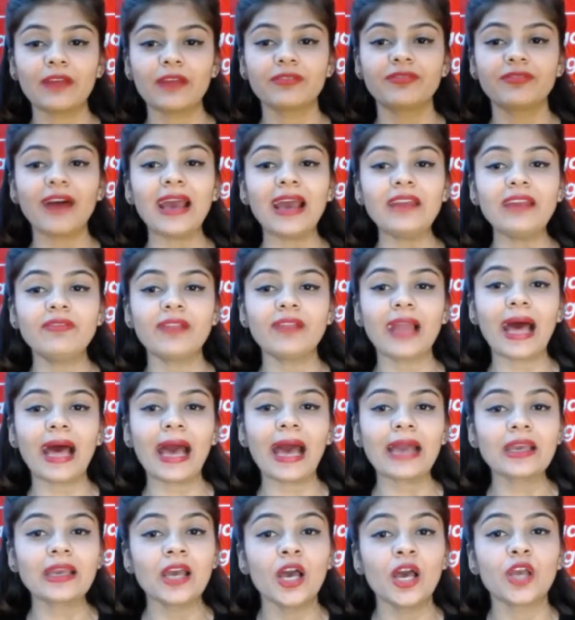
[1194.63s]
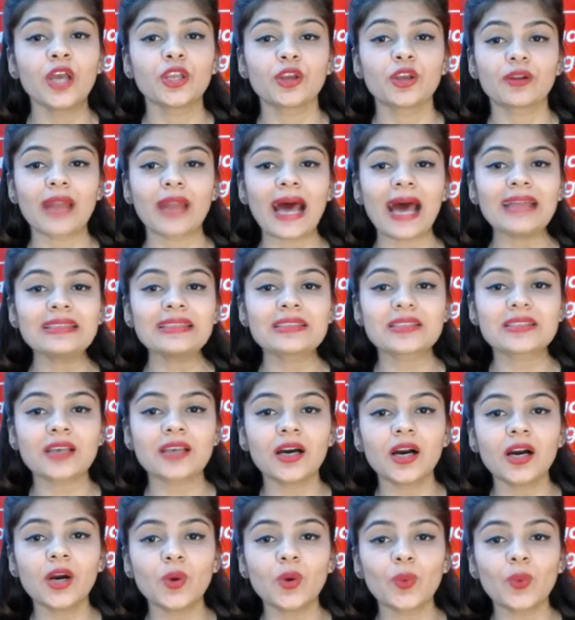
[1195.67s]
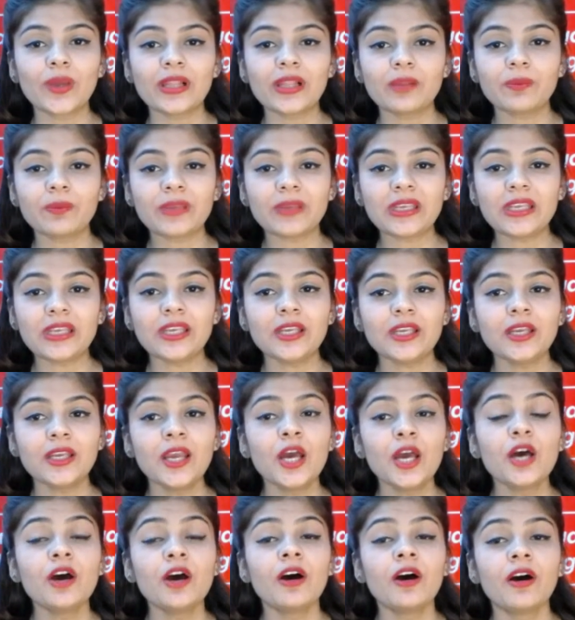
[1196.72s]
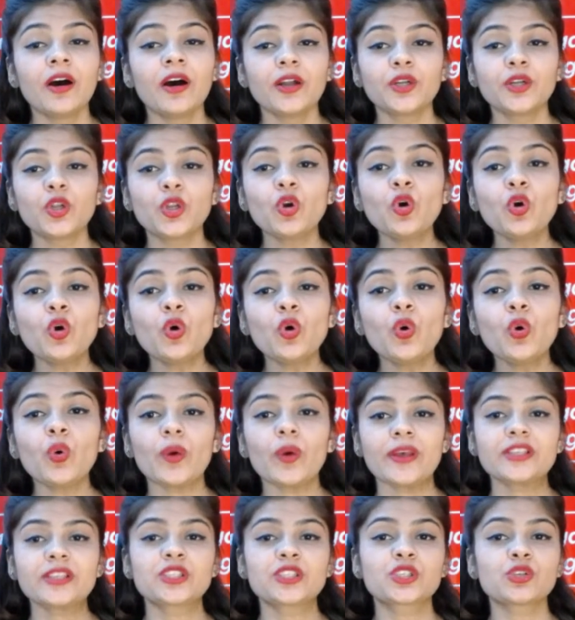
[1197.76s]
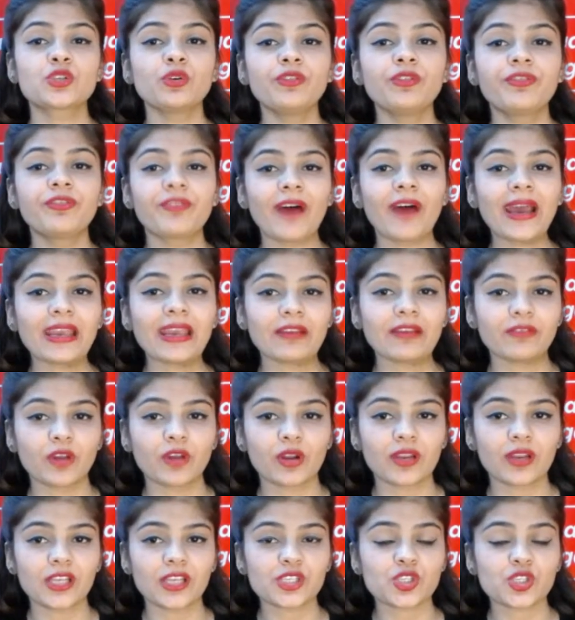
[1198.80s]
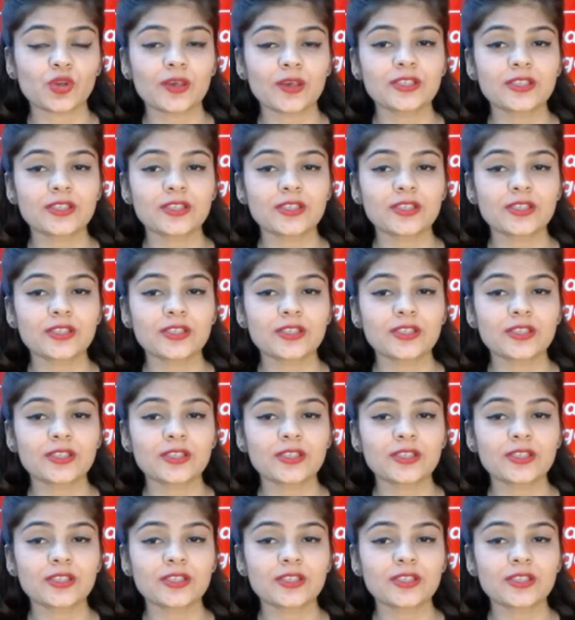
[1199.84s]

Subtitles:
5 lakh. Your answer will be 2:5. Your ratio is